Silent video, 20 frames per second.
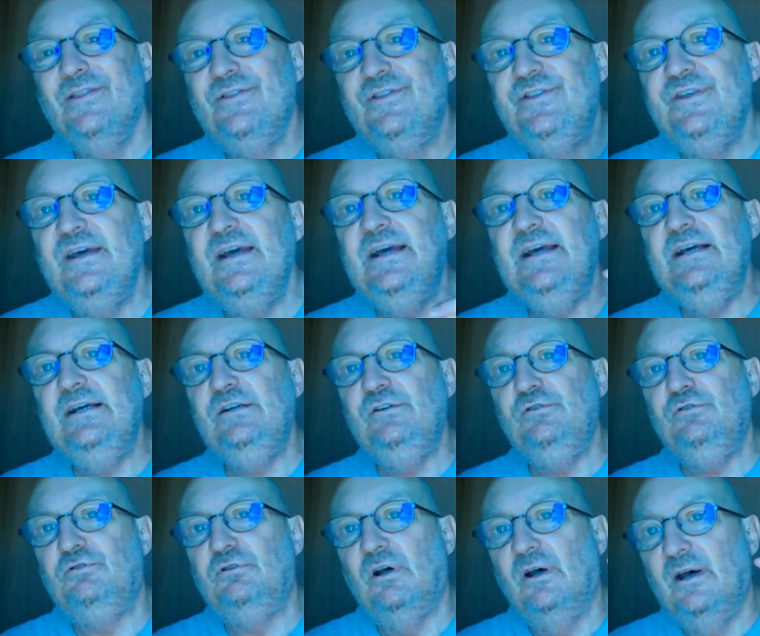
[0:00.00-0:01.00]

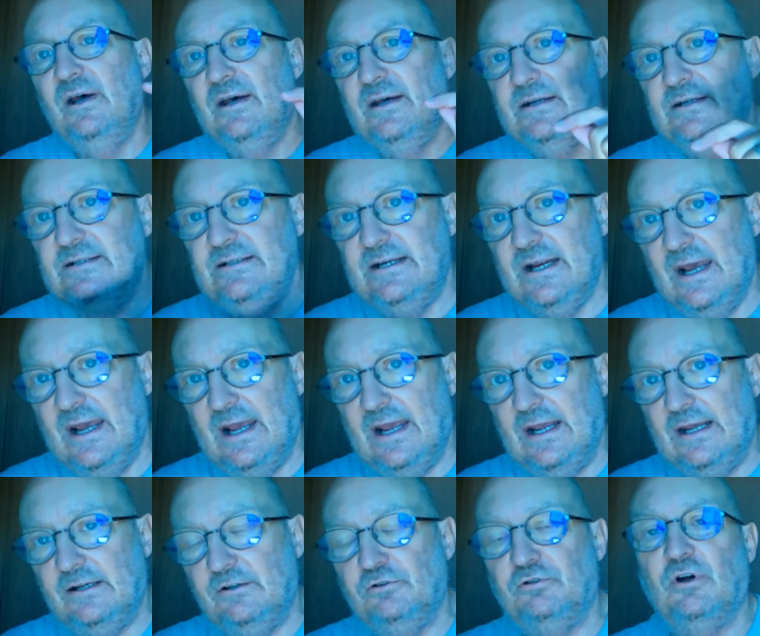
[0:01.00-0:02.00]
these
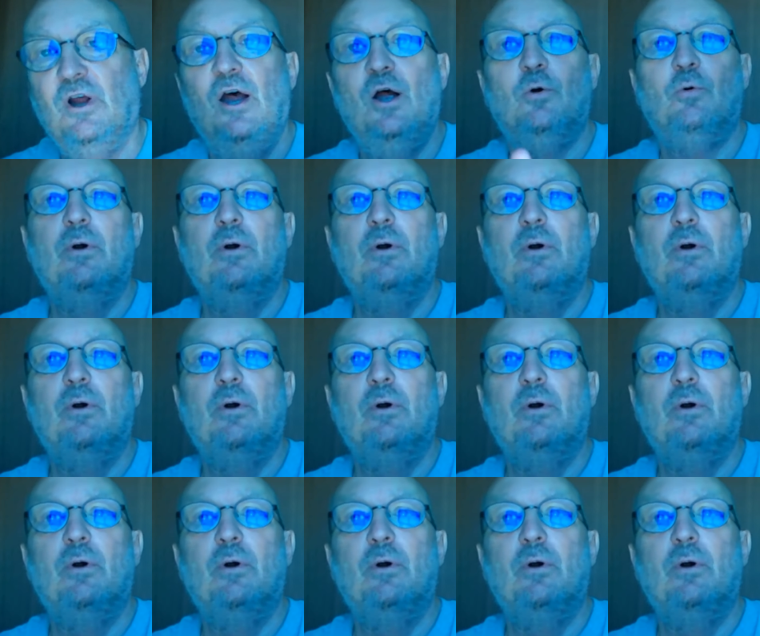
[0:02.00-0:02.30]
days.